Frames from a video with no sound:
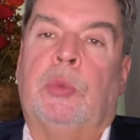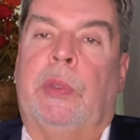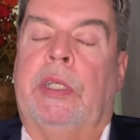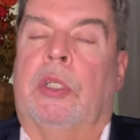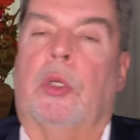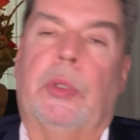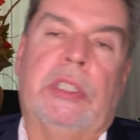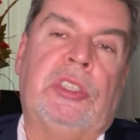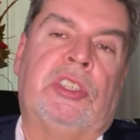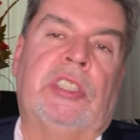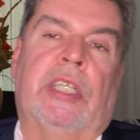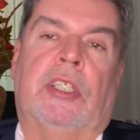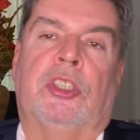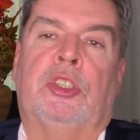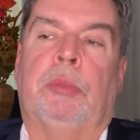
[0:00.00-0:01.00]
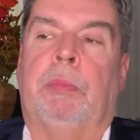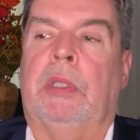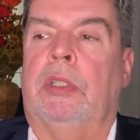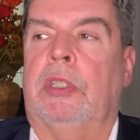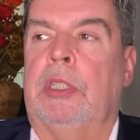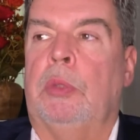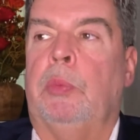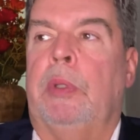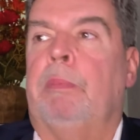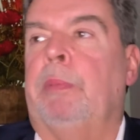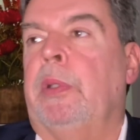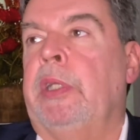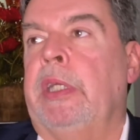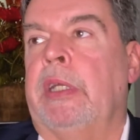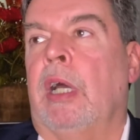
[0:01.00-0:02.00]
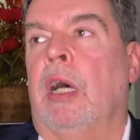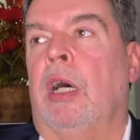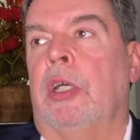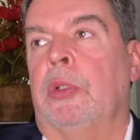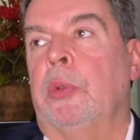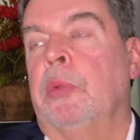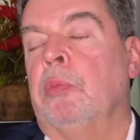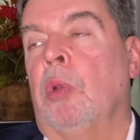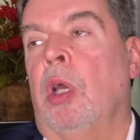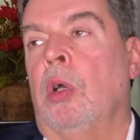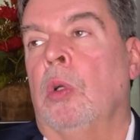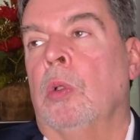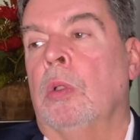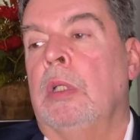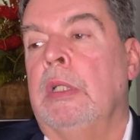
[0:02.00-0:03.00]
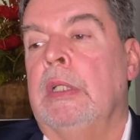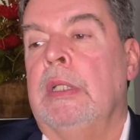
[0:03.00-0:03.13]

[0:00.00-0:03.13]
We increased the eligibility, we put in auto enroll,